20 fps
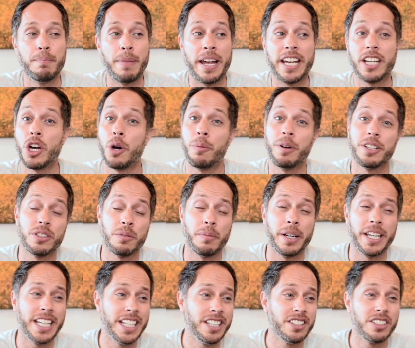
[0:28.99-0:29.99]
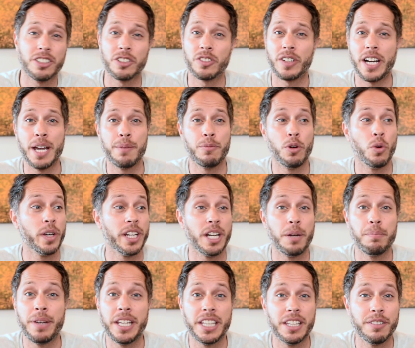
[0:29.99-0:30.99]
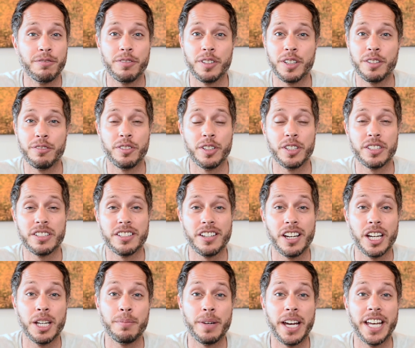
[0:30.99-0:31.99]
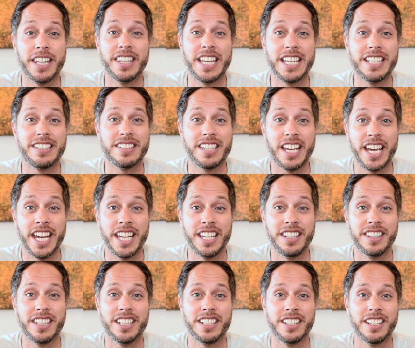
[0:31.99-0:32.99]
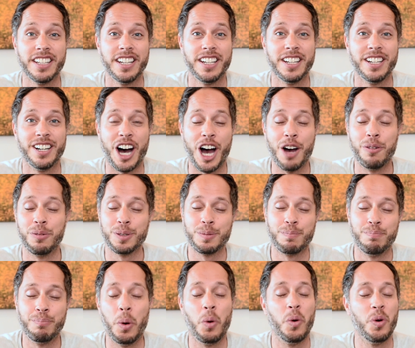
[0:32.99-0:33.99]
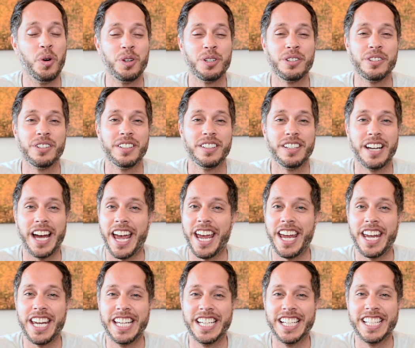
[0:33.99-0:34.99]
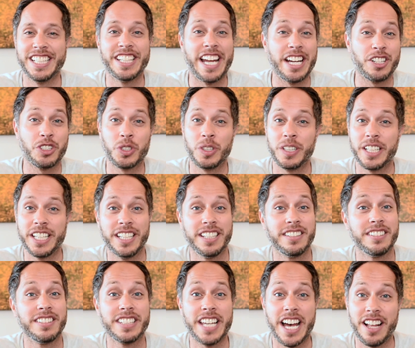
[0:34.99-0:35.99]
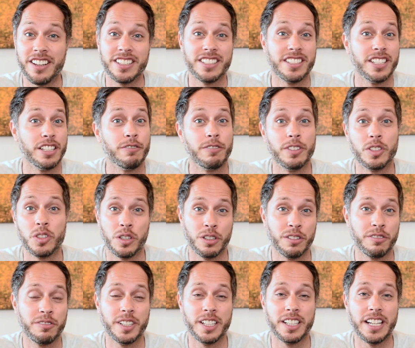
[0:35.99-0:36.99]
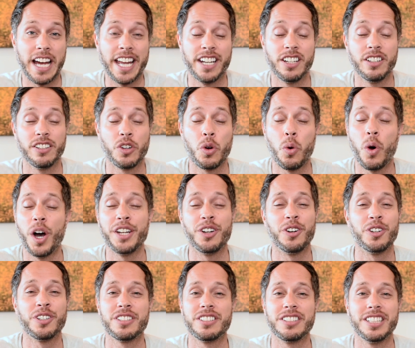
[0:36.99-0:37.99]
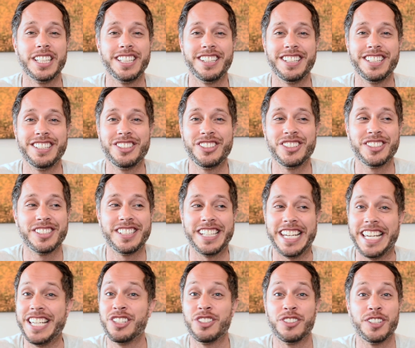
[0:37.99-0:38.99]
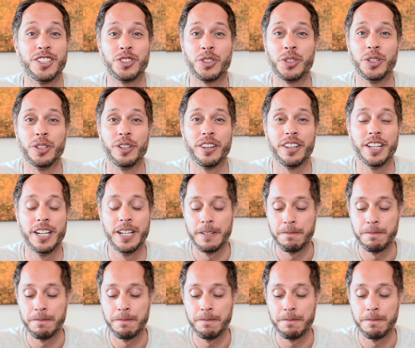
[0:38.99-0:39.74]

make comments on my Instagram or when I meet them for the first time and they say that I was born a naturally talented photographer. And quite honestly, this just isn't the truth.